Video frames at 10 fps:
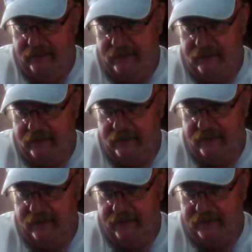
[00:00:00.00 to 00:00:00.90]

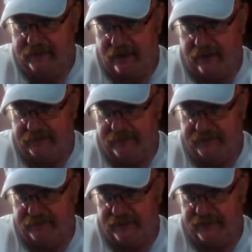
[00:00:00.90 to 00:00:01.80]
Terrence
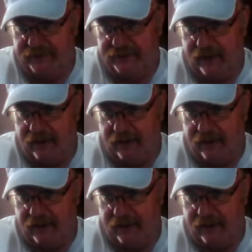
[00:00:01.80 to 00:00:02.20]
missed pension check